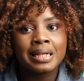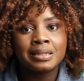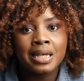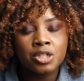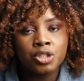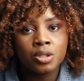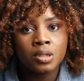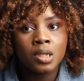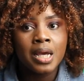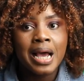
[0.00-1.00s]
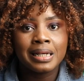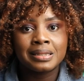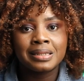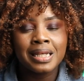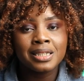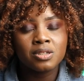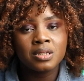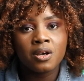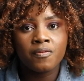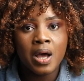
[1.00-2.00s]
attention and stand
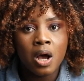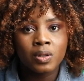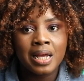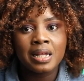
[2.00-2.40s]
yourself out